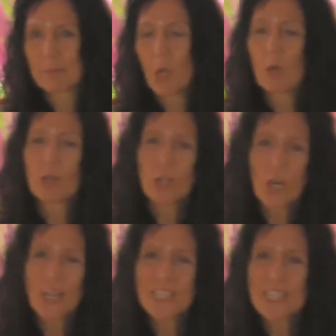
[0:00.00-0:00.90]
or
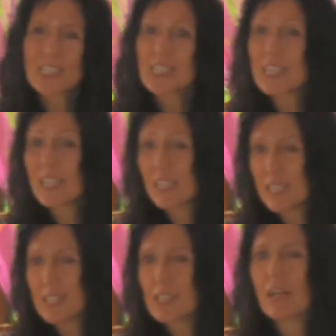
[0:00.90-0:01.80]
consciousness
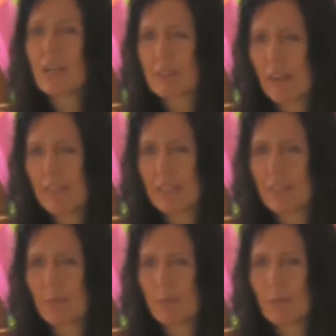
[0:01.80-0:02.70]
is gravity.
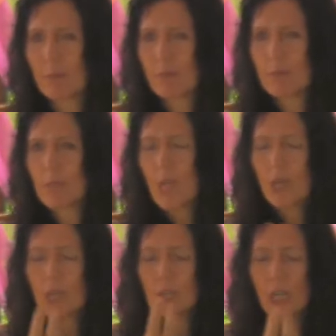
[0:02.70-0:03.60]

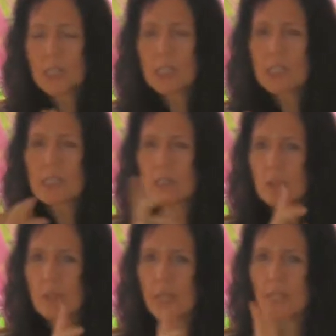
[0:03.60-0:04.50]
Consciousness
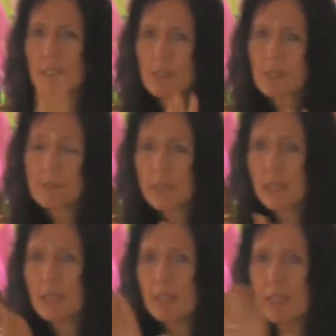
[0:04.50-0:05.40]
creates
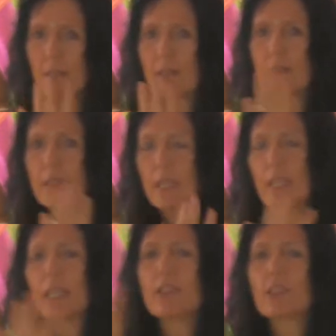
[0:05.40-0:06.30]
spin in the
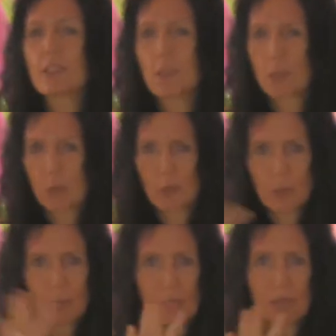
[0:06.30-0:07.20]
ethers, so to speak,